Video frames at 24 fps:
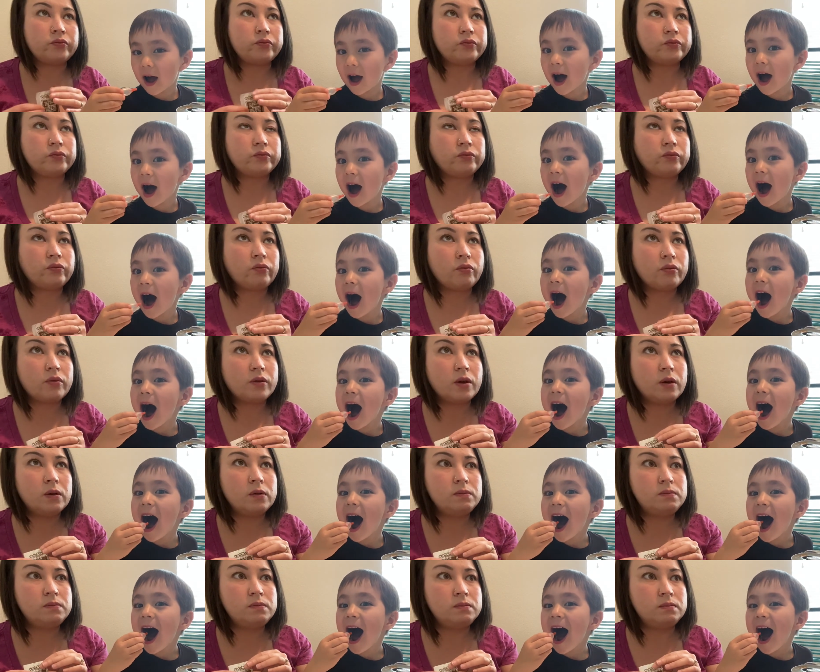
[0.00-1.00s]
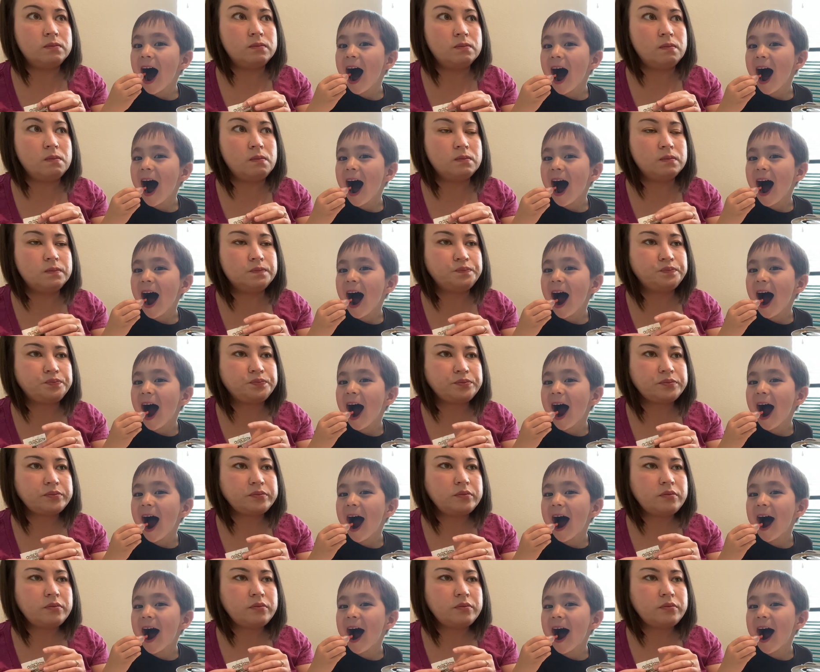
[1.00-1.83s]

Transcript: Nothing is said.